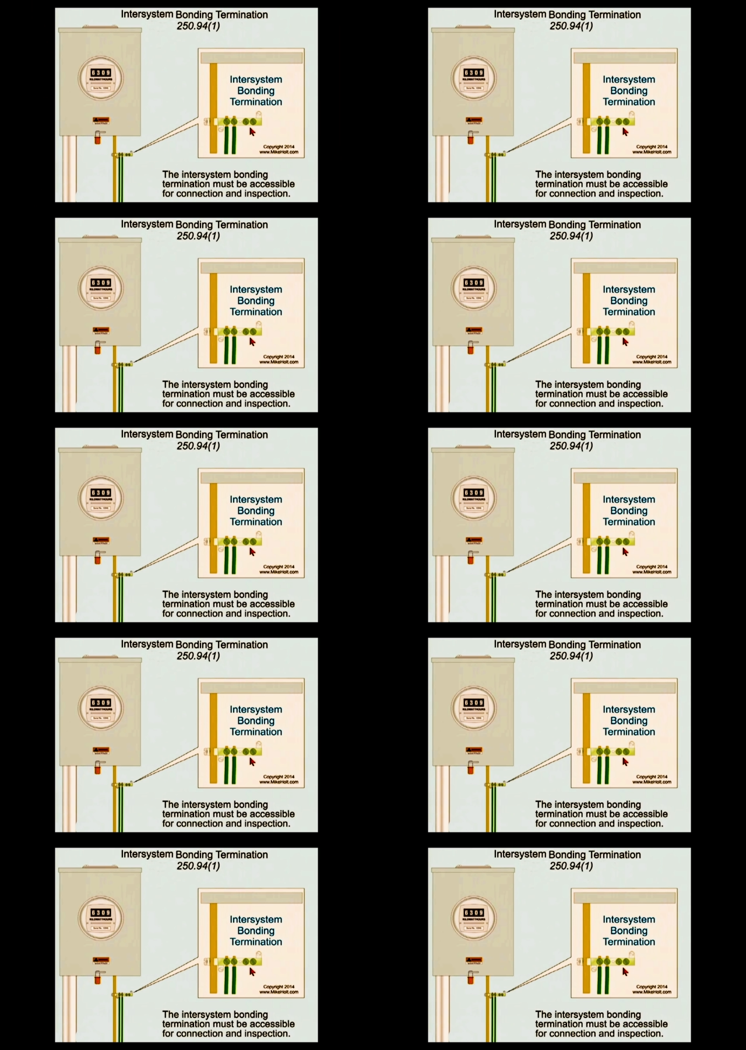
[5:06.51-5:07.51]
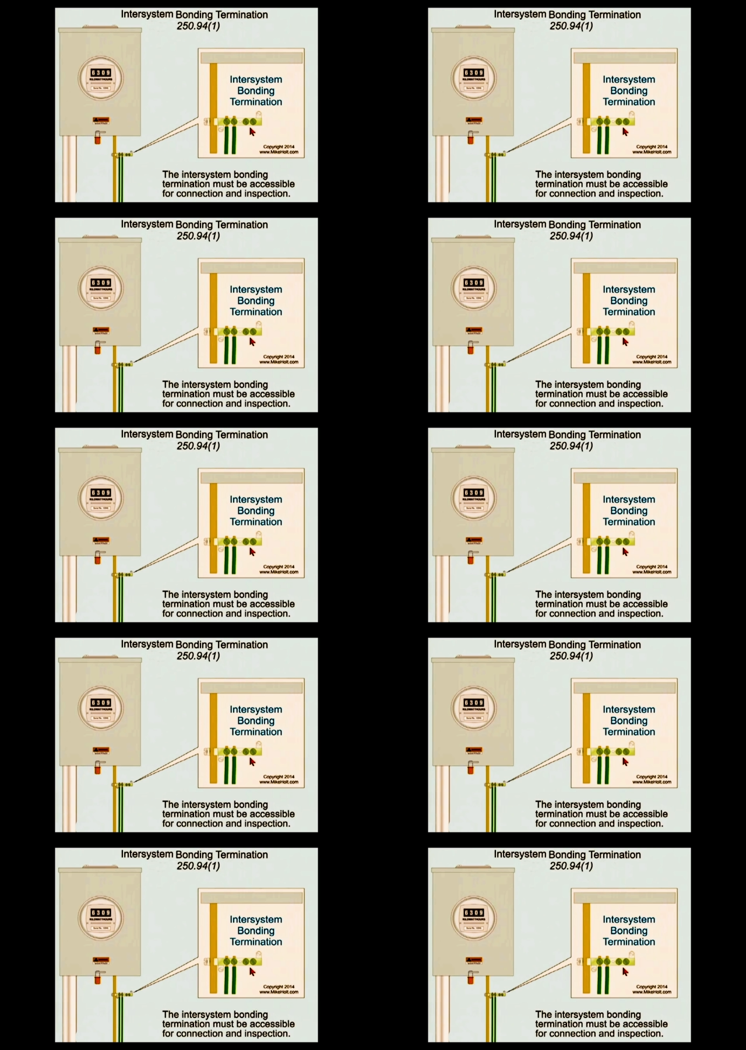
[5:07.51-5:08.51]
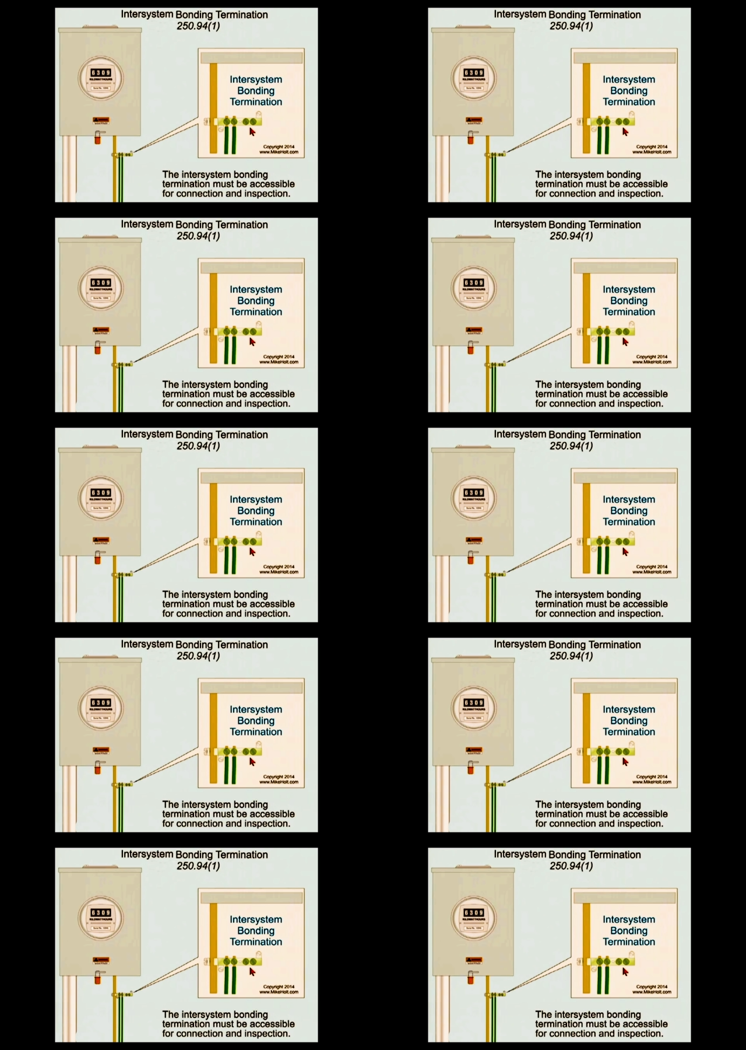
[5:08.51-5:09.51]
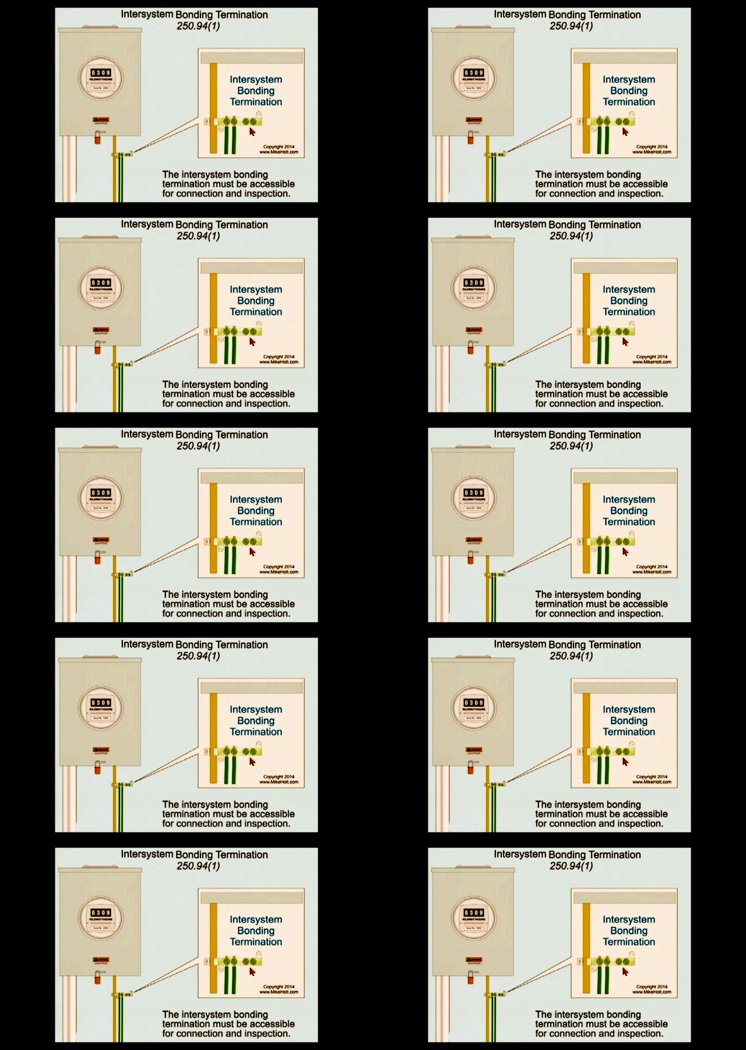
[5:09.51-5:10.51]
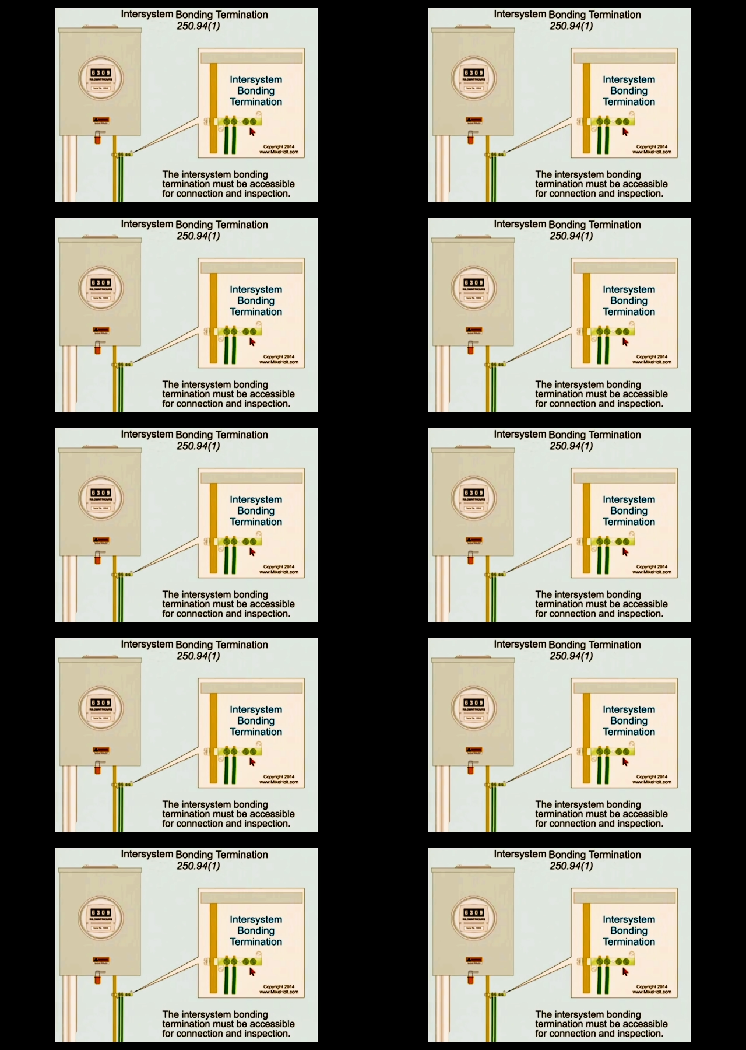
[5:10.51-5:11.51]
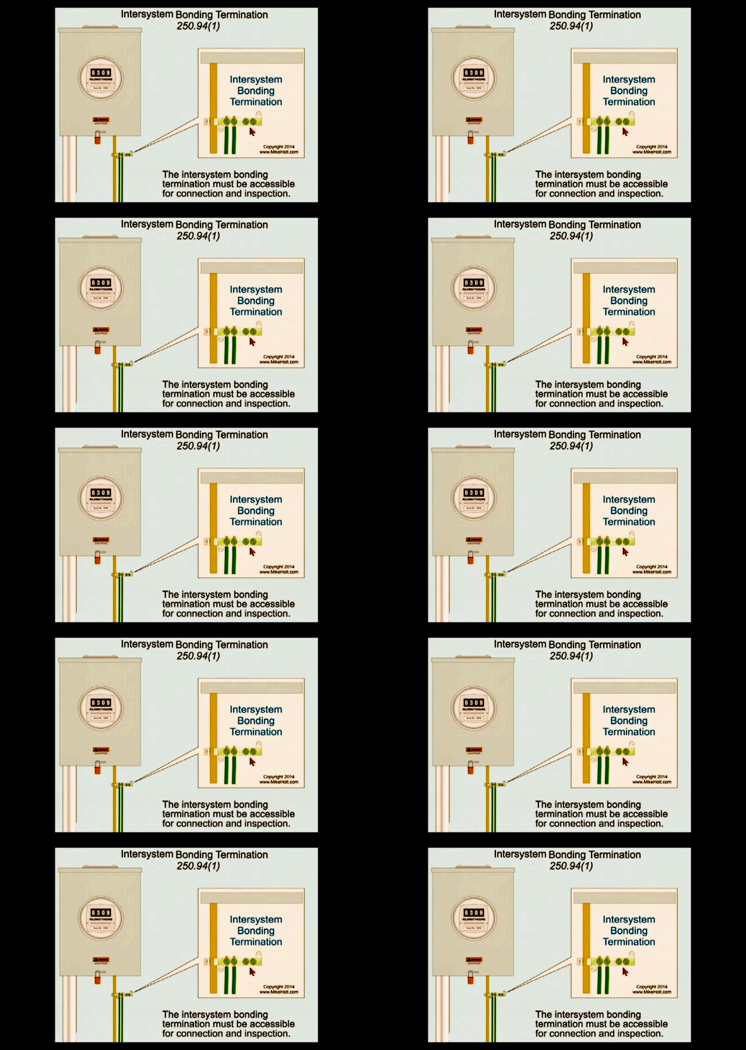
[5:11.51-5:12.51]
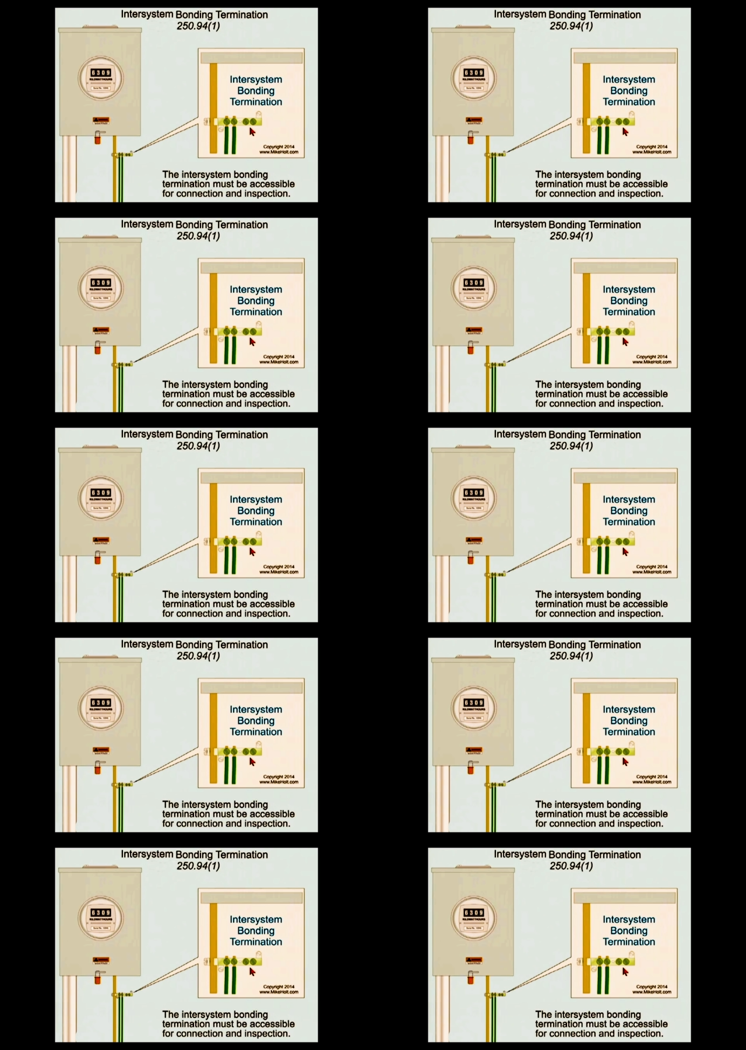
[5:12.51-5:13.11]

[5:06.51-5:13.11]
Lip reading: (no speaker visible)